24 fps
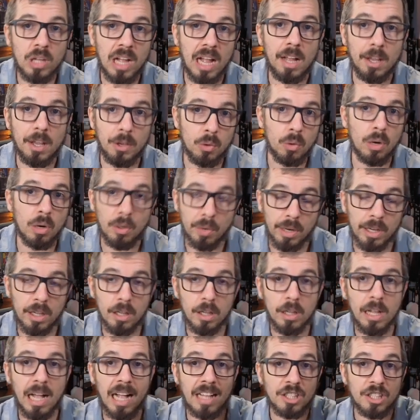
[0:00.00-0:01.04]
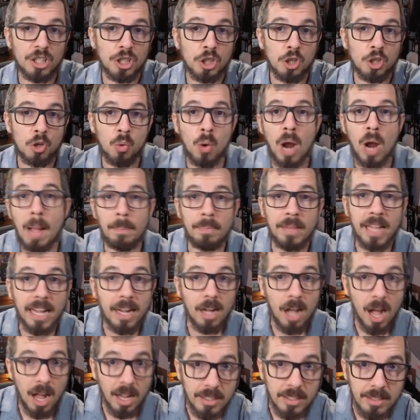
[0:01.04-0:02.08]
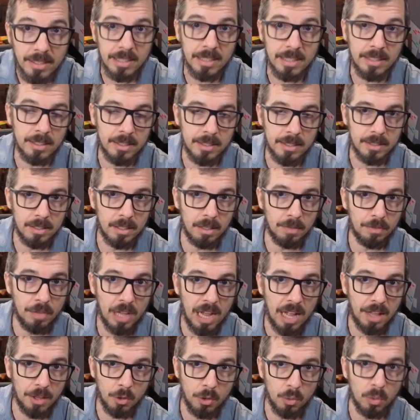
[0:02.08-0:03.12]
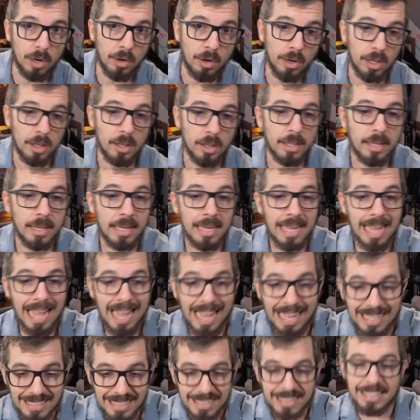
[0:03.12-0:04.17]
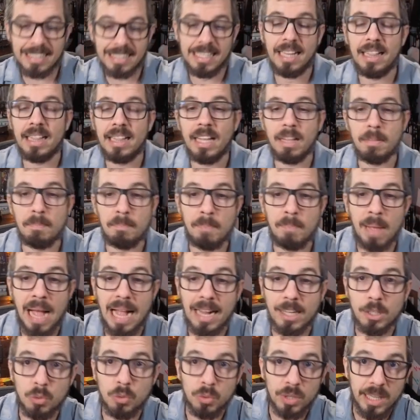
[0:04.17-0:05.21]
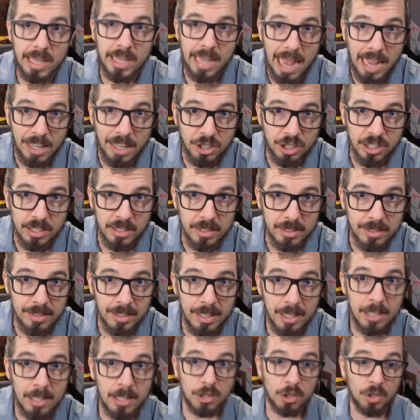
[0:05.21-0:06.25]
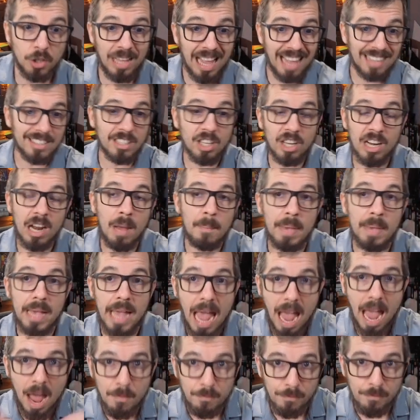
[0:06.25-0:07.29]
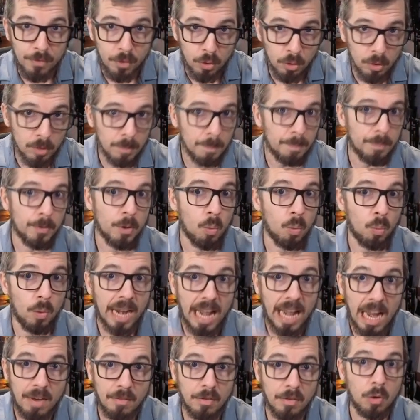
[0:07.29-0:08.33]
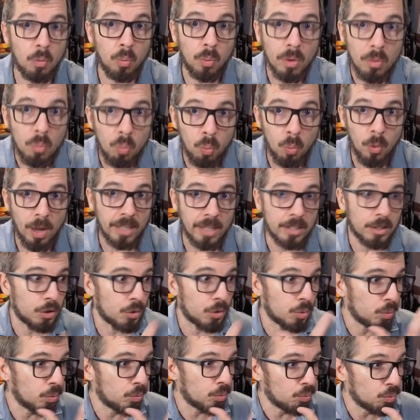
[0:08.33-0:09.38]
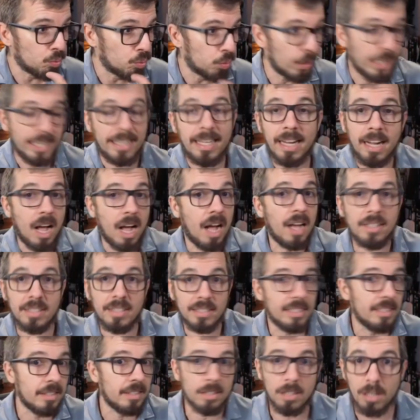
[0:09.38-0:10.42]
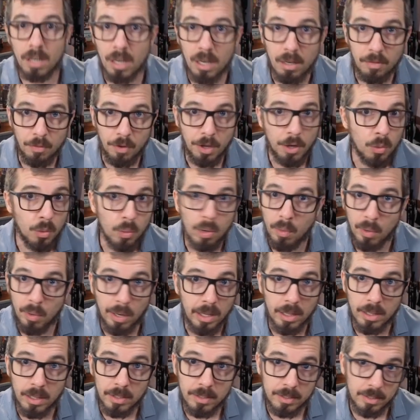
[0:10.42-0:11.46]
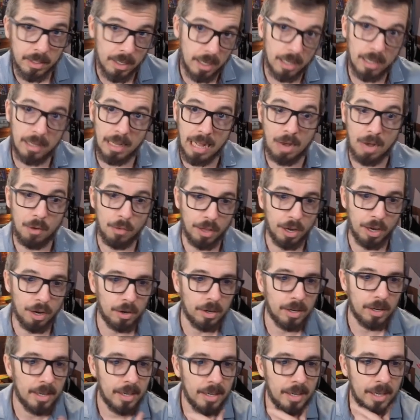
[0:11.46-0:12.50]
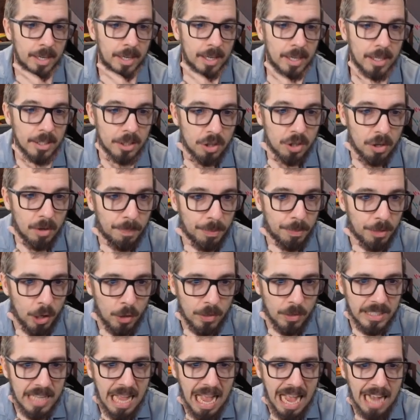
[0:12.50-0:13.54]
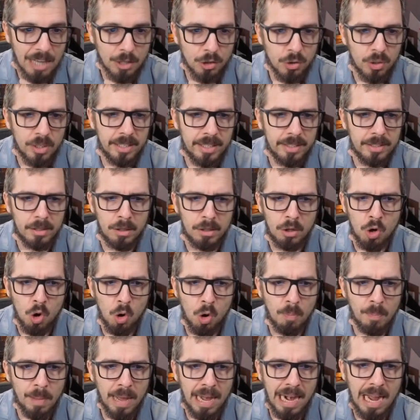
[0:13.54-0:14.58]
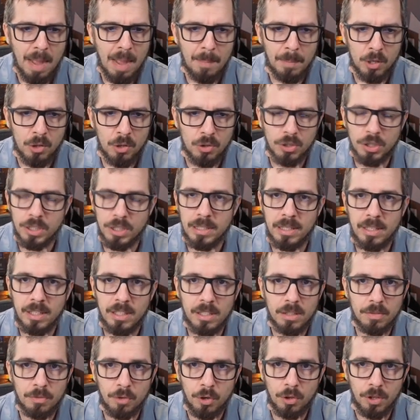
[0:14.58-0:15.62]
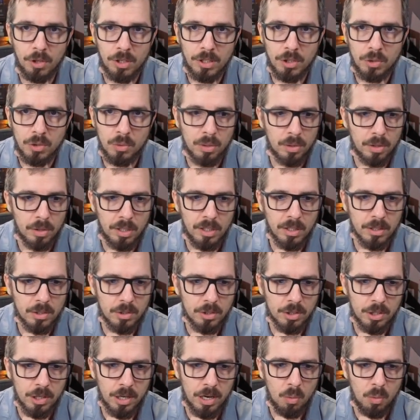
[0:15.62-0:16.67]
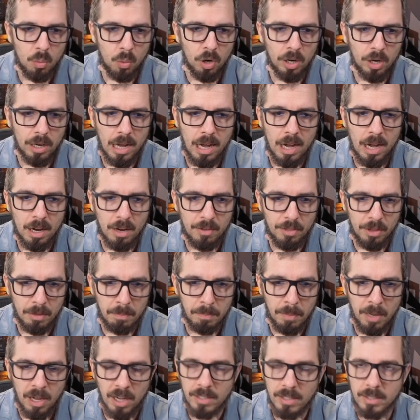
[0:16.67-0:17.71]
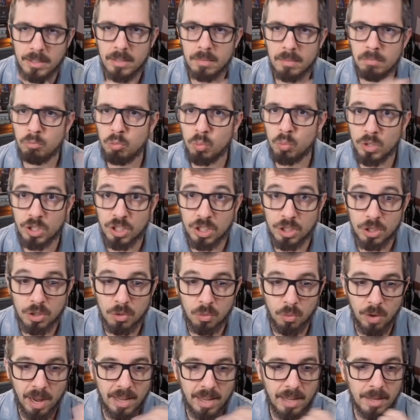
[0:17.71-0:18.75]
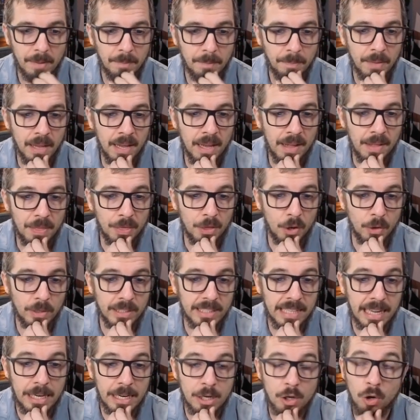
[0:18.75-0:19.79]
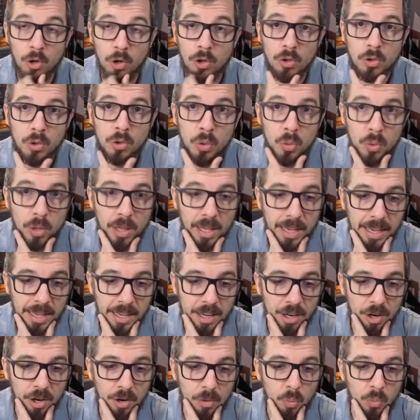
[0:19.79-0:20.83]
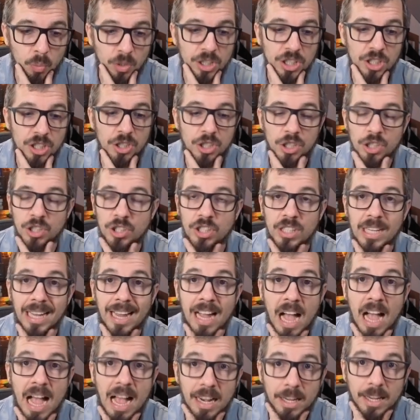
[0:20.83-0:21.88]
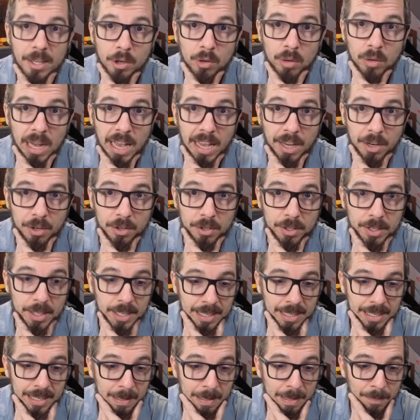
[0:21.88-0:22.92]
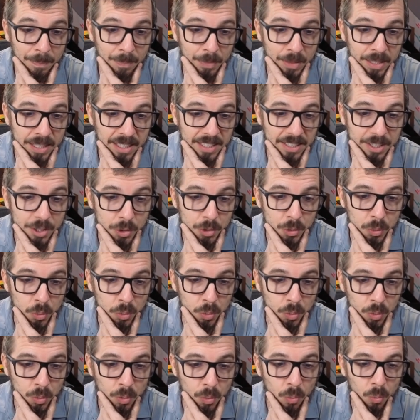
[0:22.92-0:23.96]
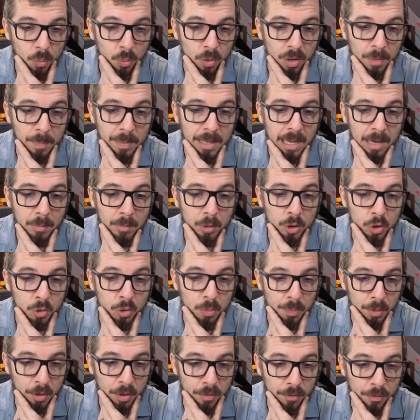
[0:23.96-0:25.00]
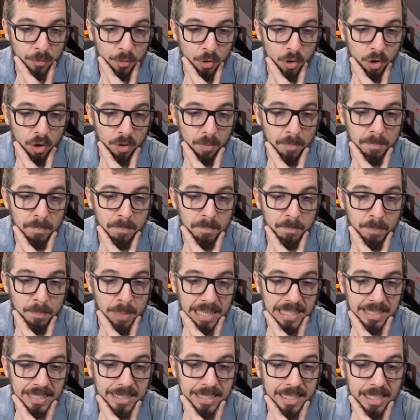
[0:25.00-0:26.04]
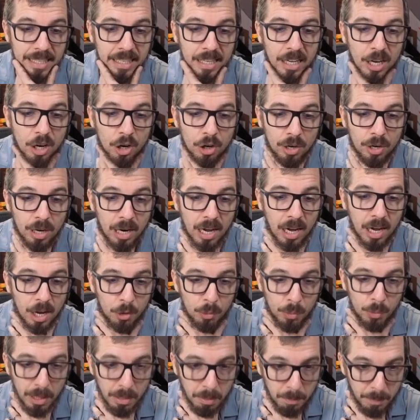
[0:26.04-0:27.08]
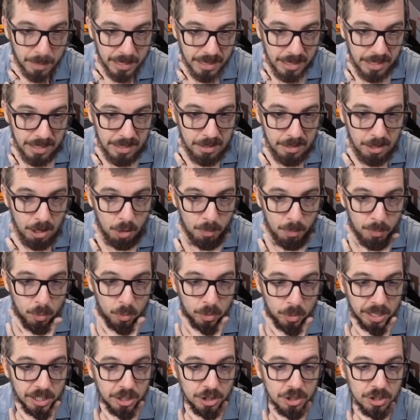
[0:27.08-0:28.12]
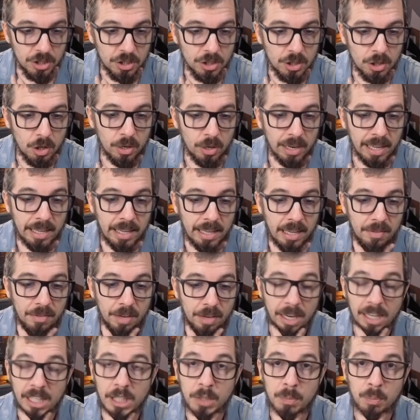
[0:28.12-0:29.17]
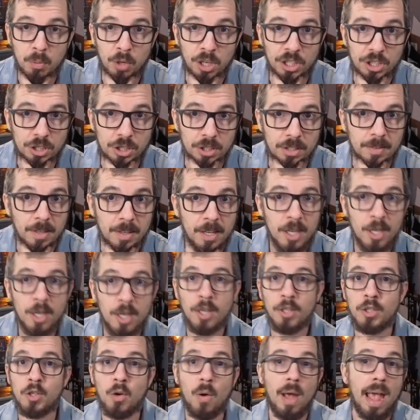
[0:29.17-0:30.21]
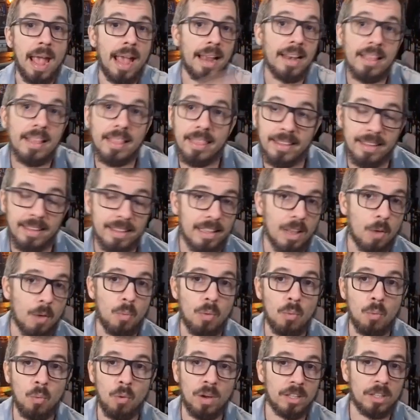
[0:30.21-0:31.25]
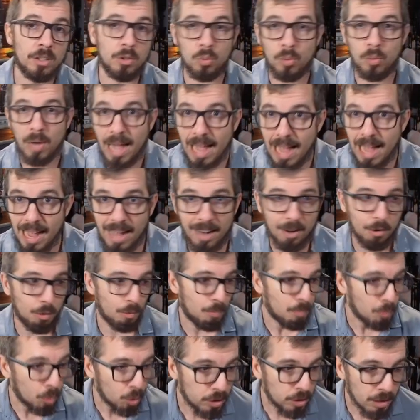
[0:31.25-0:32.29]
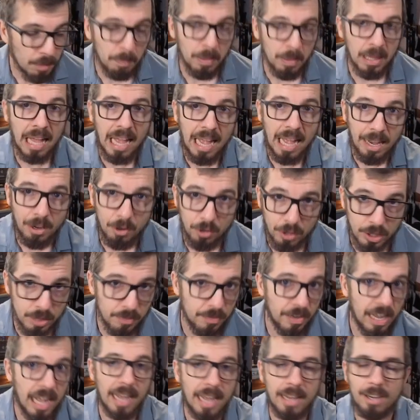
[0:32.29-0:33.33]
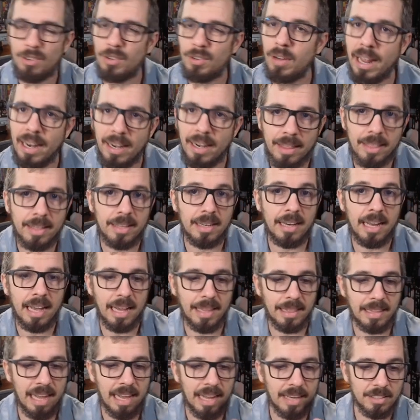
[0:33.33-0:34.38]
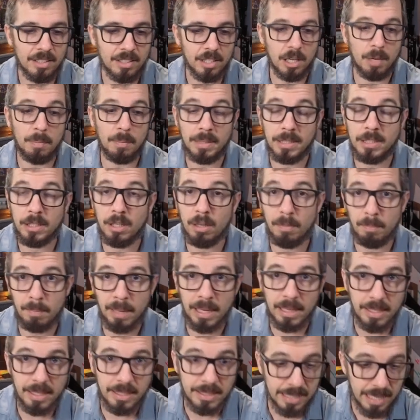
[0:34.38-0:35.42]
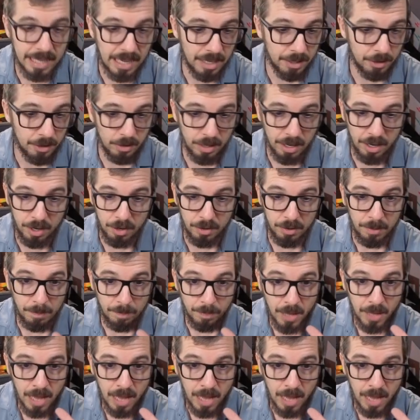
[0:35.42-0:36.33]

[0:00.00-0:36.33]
that URL and scrap the content of that URL and send it back to the agent. So that's going to be helpful whenever we want to read the content of a URL out there. So there is actually no parameters needed for these URLs. It's going to work out of the box, which is great. There is another tool here, which is just a calculator. This tool will be able to perform basic or arithmetic operations on a given expression. So anything that we want to add or multiply or divide or anything like that is going to be done by this calculator.